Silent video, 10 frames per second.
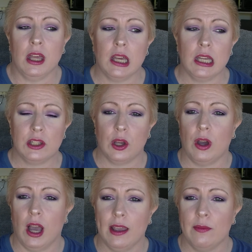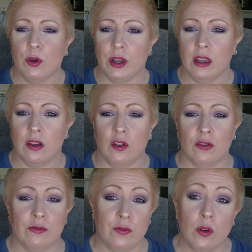So I am working on
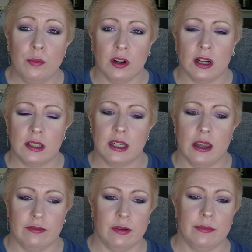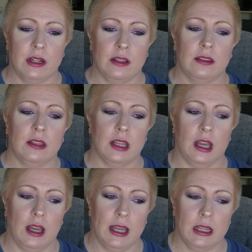4 products every month.
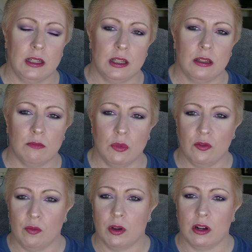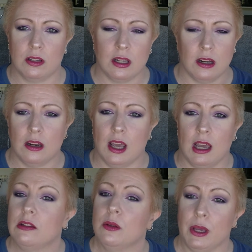I move products in and
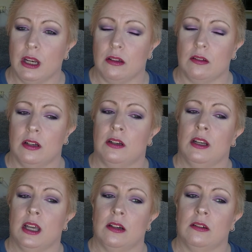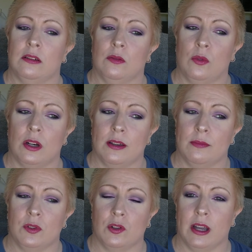out depending on what I'm
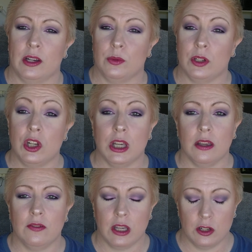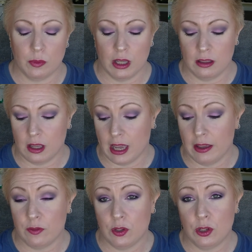trying to achieve each month. I have
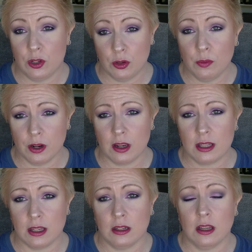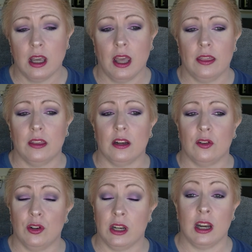2 products in that are
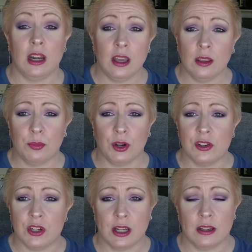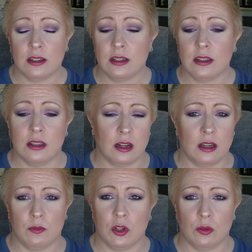not in any other projects that
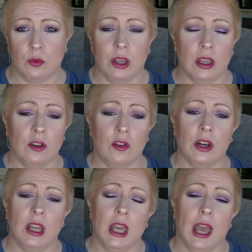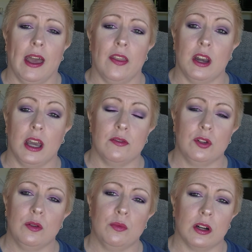I'm just working on, and then I have
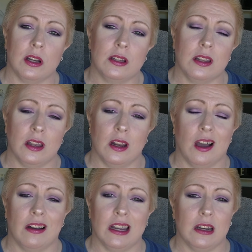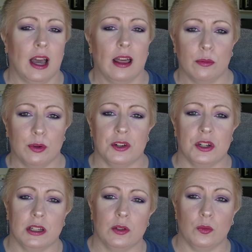2 products that are in other
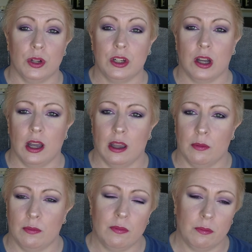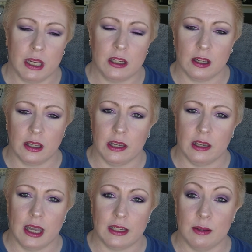projects which I am basically
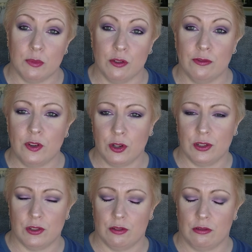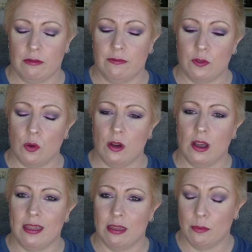attempt to focus on for
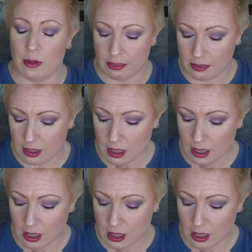the month.